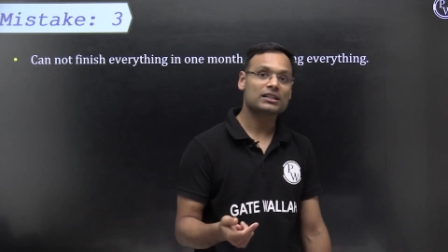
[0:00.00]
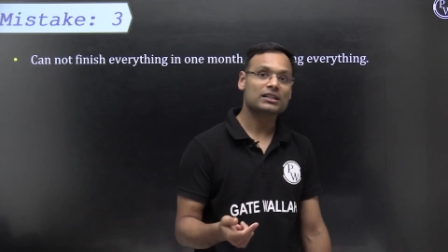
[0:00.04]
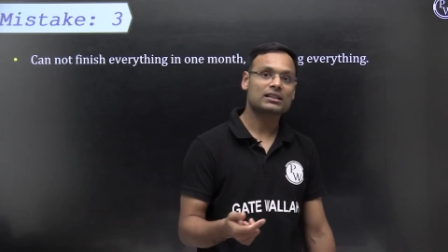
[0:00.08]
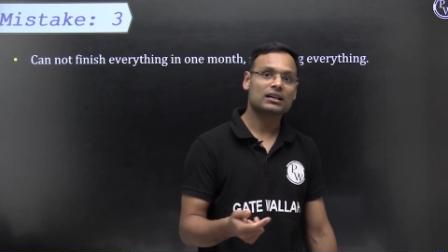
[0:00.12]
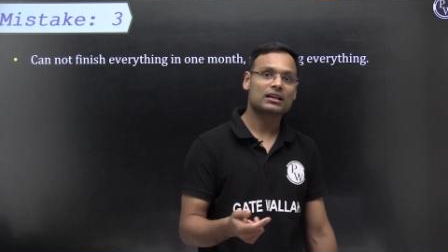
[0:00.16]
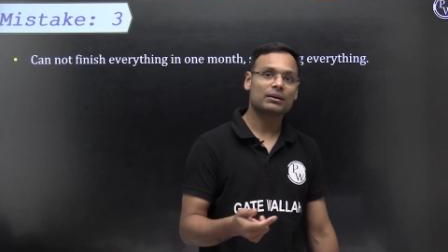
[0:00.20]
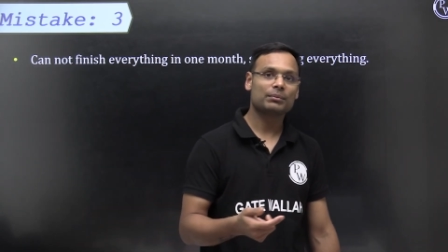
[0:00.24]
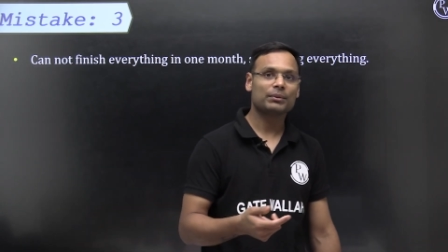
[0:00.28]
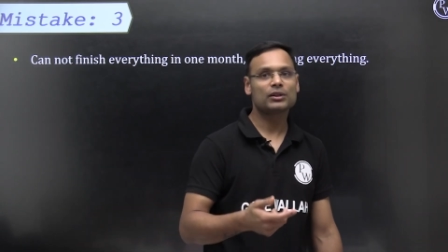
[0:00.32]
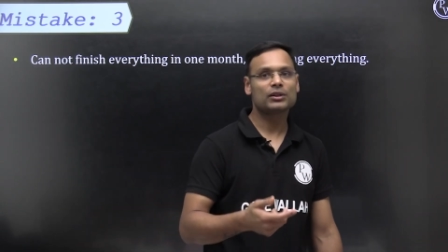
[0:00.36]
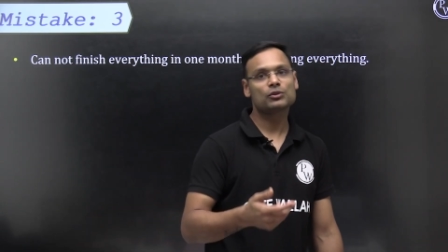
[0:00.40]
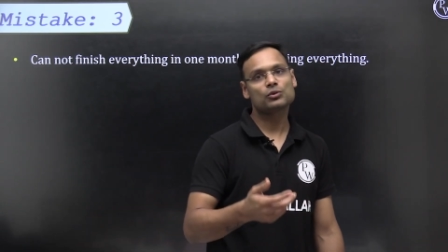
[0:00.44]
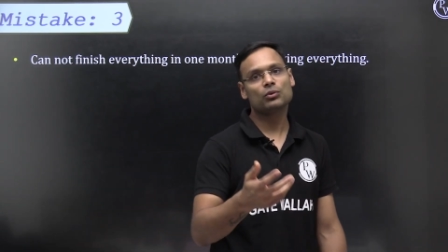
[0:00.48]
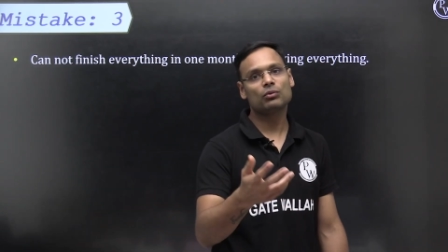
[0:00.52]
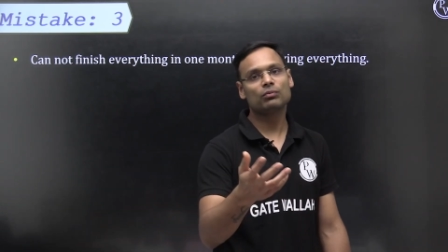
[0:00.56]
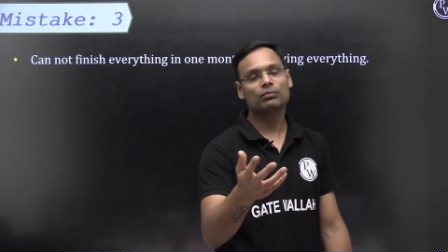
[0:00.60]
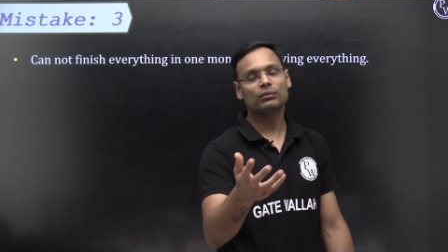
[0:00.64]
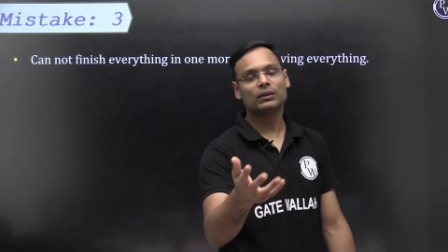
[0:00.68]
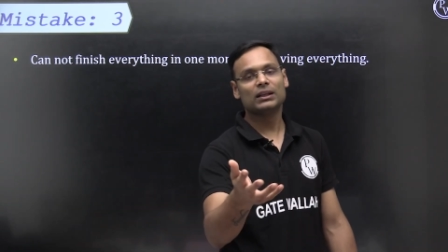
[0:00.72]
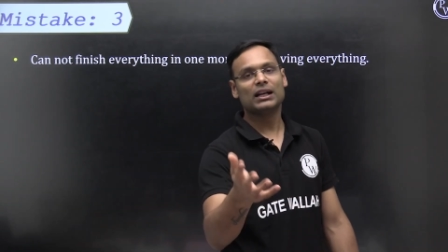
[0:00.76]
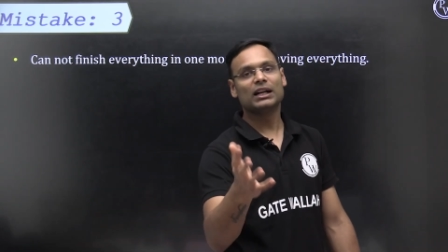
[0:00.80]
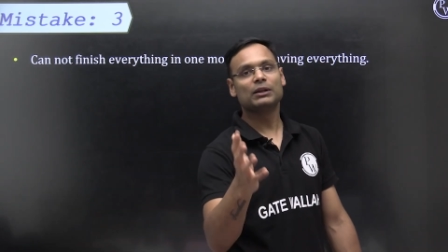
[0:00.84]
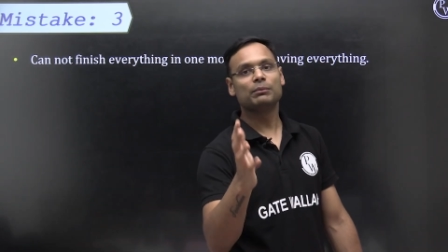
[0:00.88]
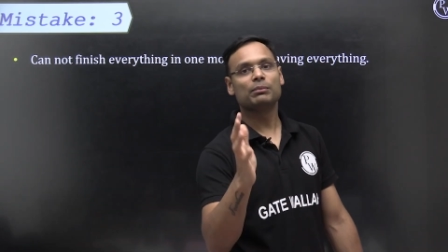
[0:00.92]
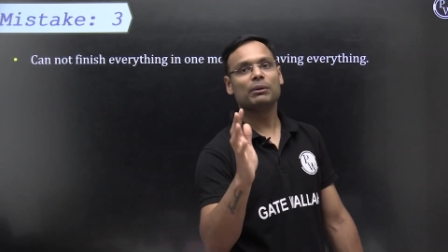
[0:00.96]
is coming
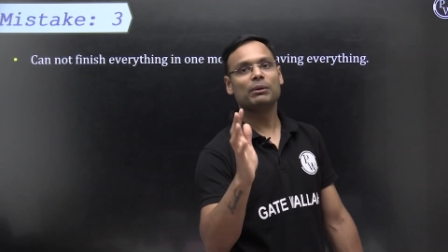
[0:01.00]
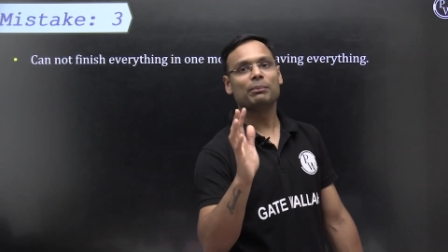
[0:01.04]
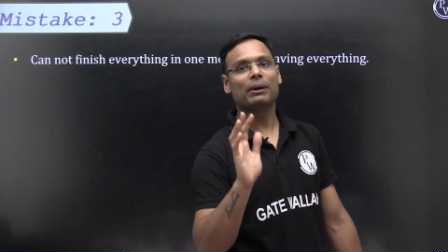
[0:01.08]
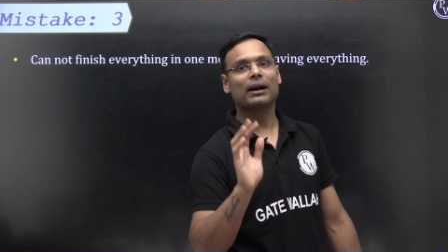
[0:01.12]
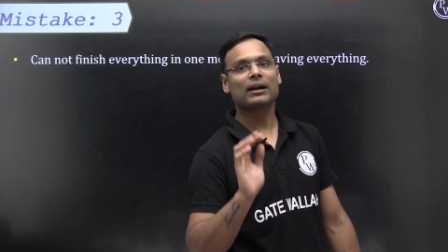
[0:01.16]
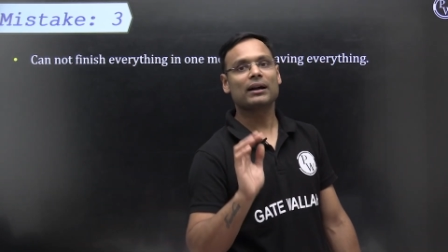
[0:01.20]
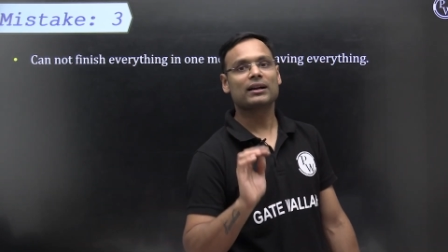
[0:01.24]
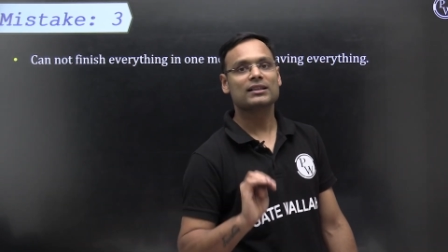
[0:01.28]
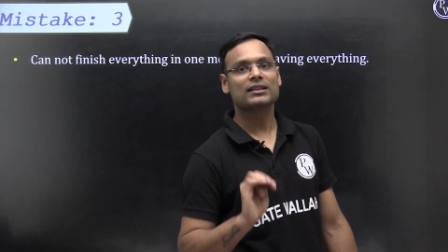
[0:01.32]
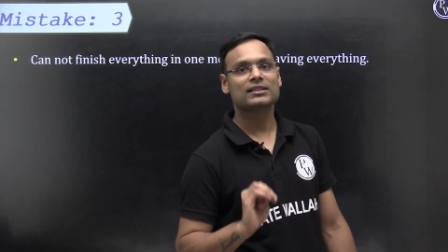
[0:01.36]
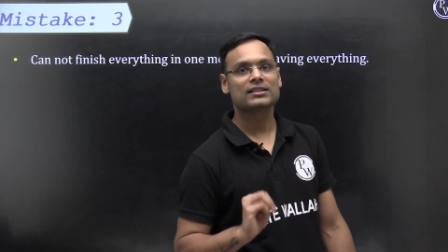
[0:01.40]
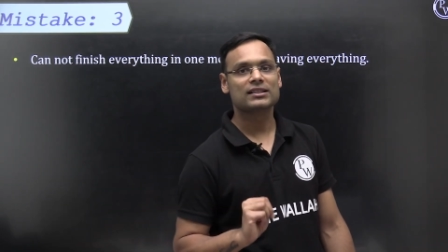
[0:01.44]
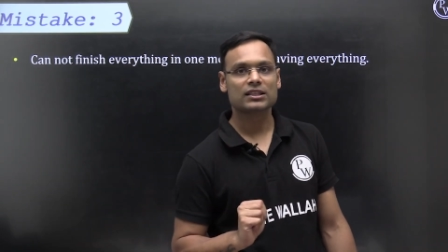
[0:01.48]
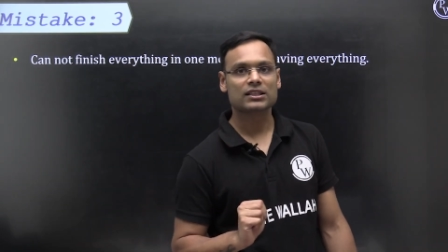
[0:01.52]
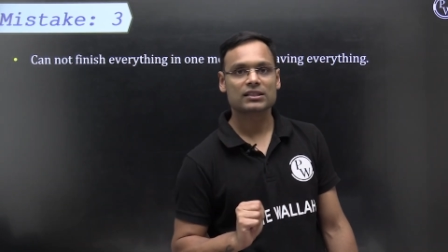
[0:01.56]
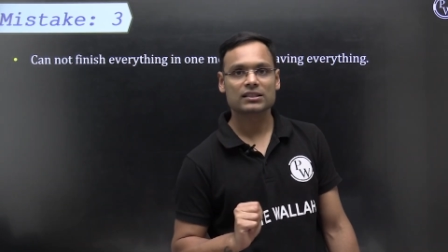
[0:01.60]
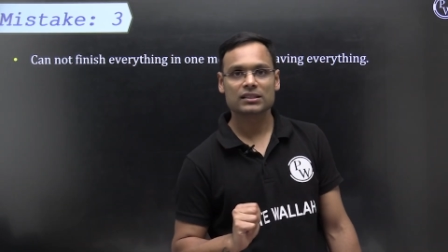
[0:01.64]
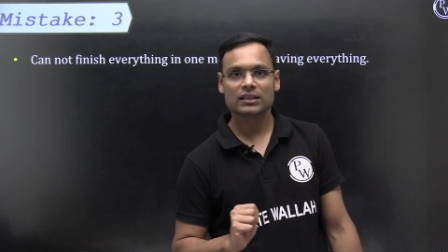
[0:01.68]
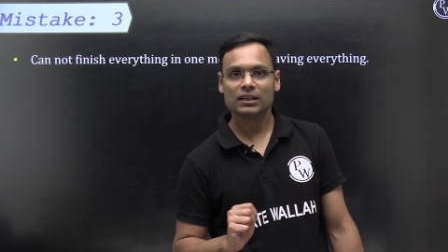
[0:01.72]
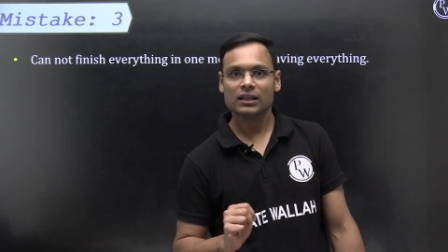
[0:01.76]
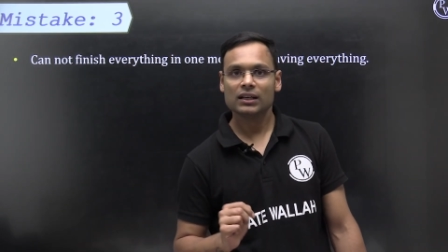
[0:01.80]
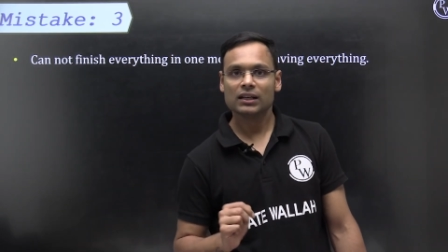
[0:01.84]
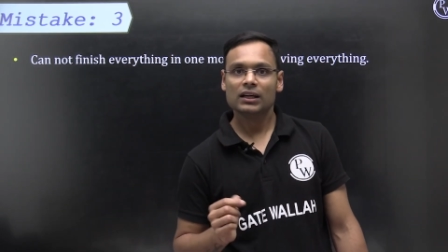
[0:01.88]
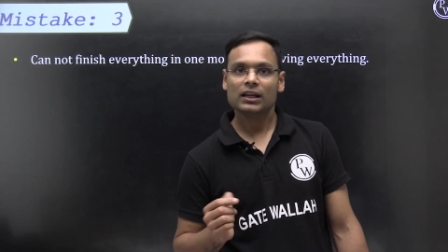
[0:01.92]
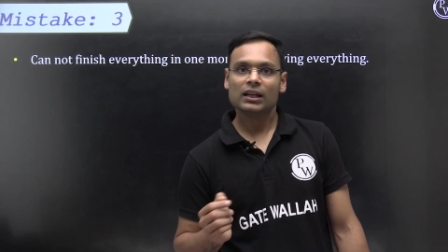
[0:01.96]
so let me practice
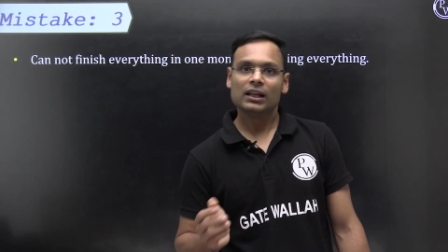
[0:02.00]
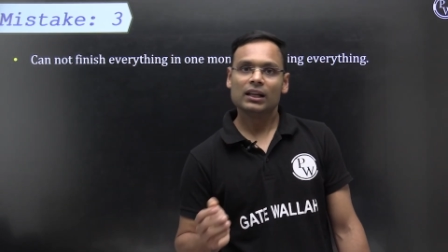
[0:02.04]
this